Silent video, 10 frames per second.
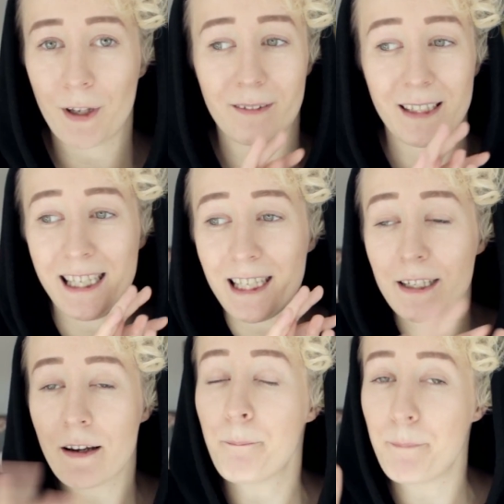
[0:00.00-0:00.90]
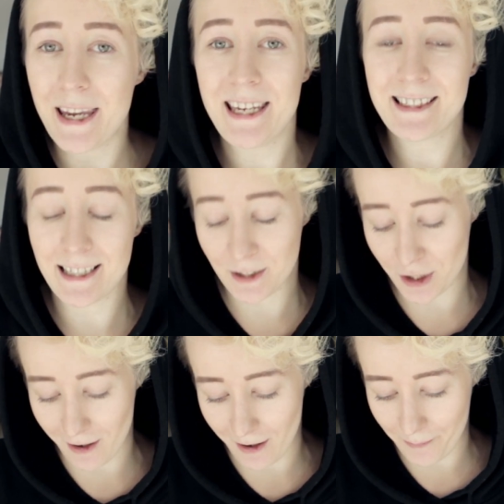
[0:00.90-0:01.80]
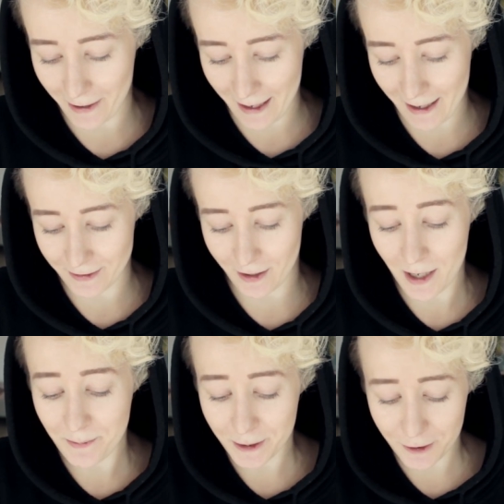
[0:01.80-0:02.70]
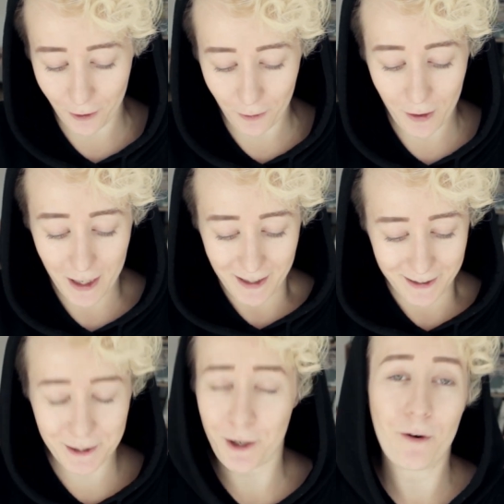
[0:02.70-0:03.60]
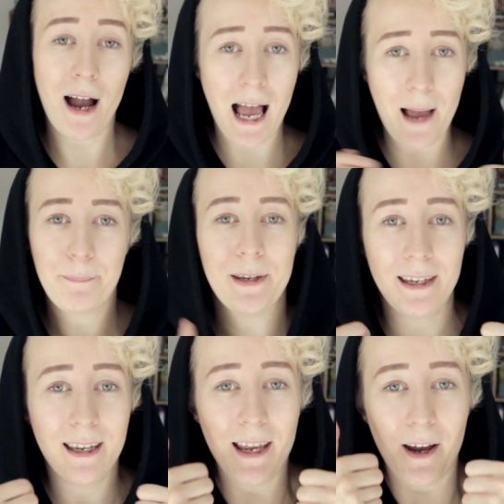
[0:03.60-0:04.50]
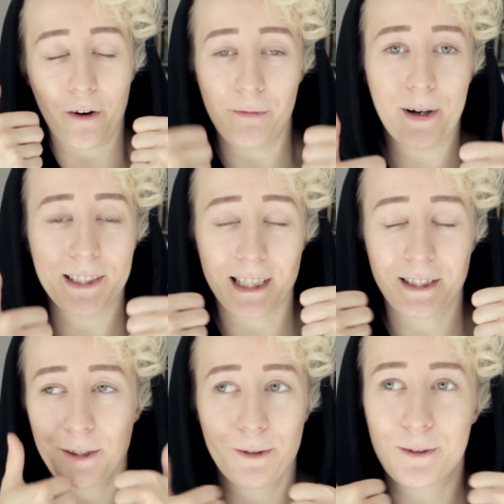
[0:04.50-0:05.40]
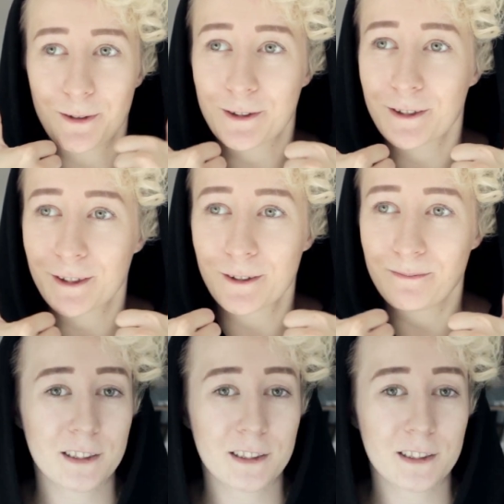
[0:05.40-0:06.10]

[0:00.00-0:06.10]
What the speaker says: But he did an amazing job and I'm so, so happy of my tattoos.